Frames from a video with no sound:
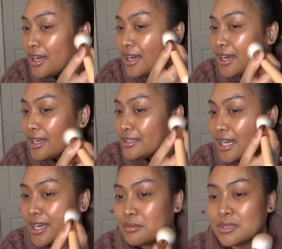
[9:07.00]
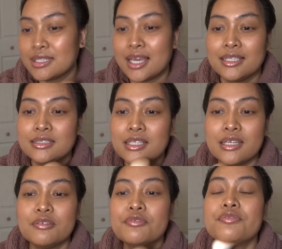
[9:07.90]
and I am sat
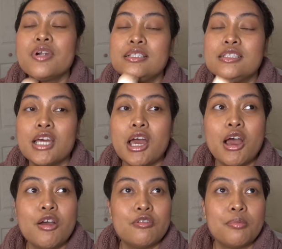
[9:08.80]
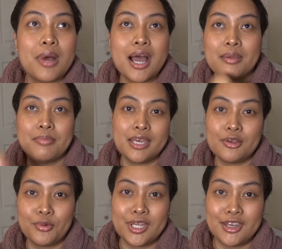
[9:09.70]
in front of my
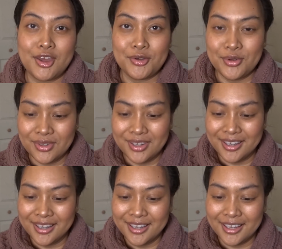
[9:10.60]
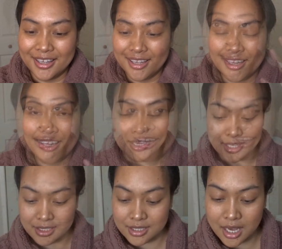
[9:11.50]
big window. I
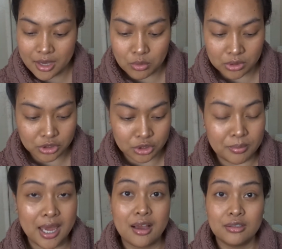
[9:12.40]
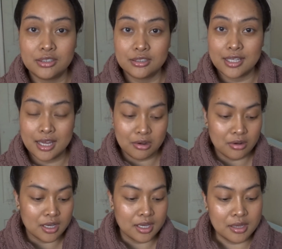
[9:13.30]
guess I want to powder now
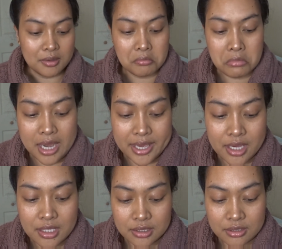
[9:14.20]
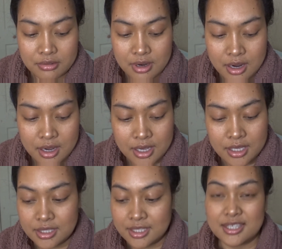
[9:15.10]
my under
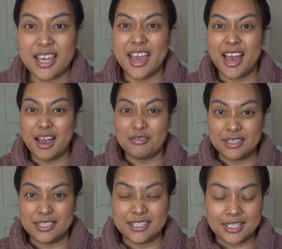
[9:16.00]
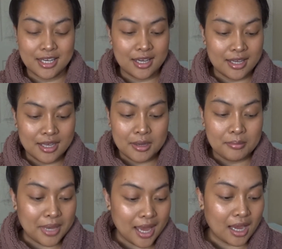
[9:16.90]
eyes because I haven't
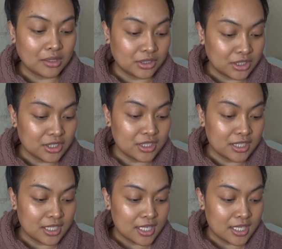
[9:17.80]
powdered.